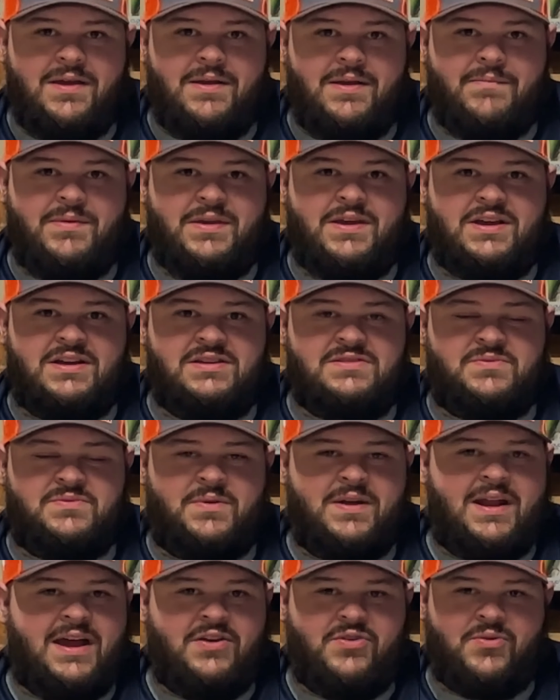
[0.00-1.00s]
because we're
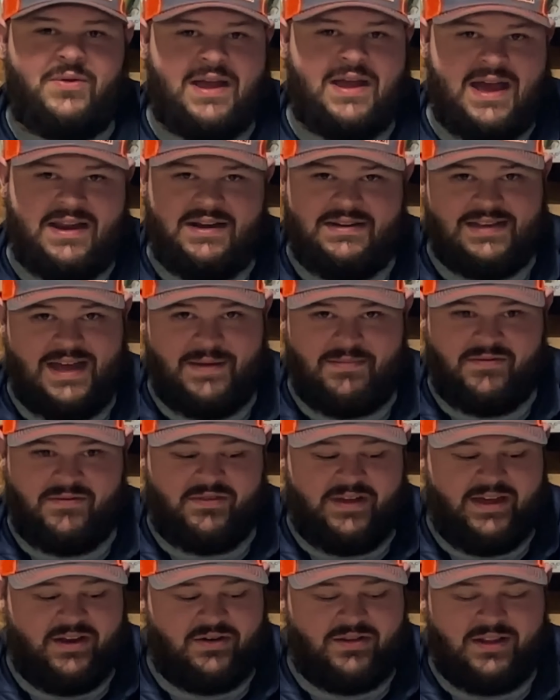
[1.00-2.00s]
not doing any type of
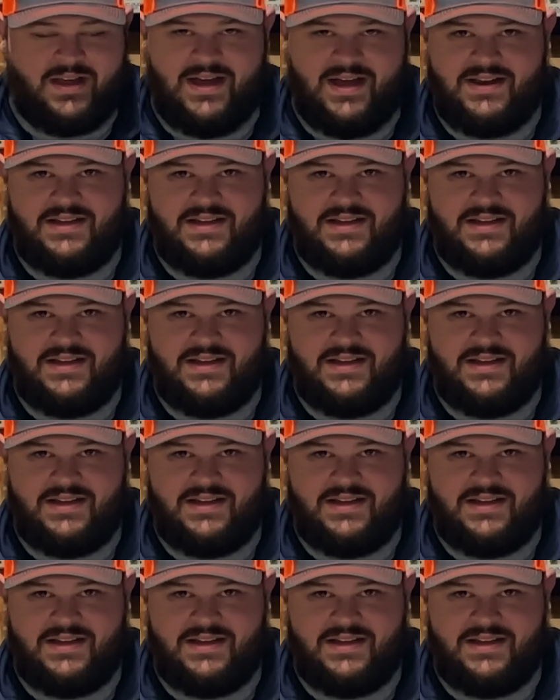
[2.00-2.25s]
leader line.